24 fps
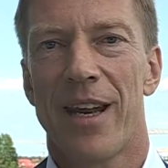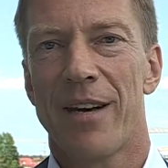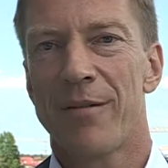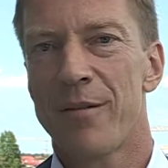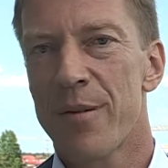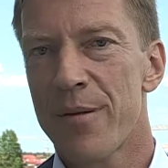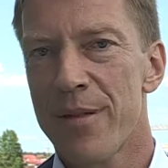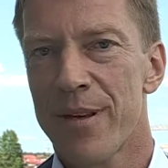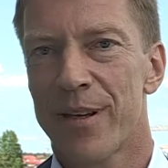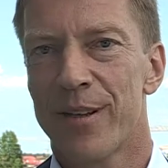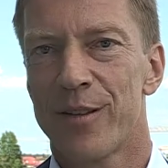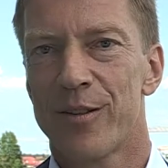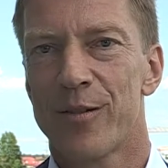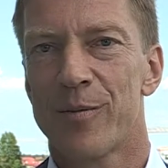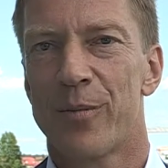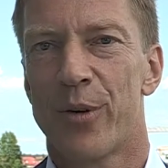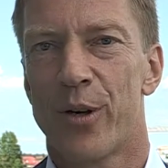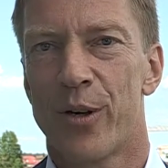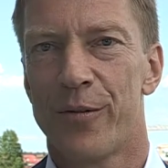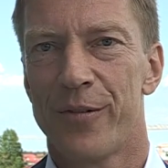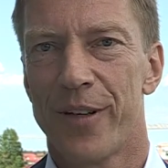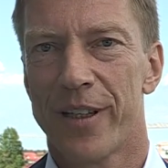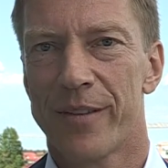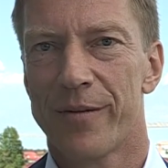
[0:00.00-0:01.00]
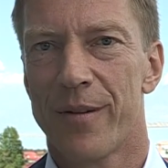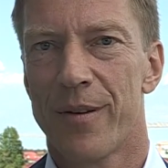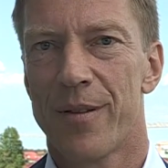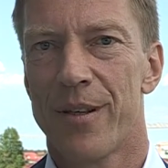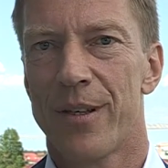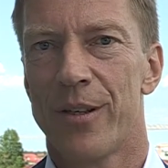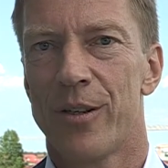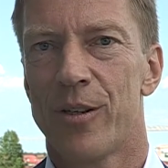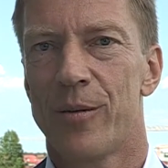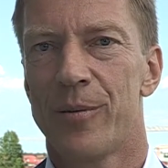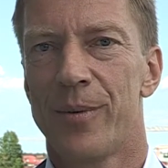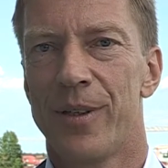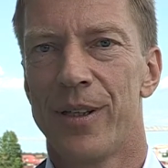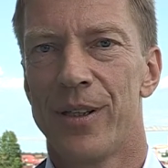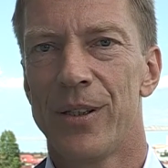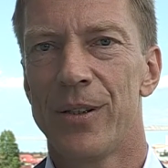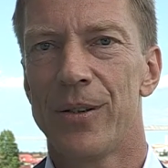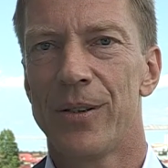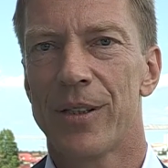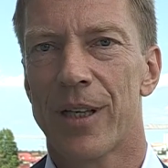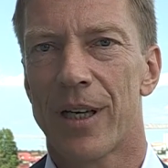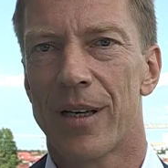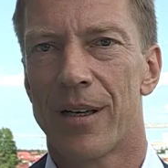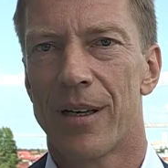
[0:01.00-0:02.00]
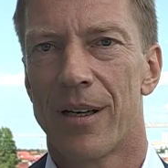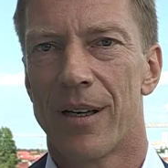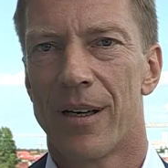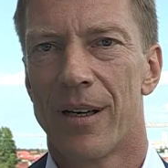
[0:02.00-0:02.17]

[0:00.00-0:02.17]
everything is perfect with the European Union.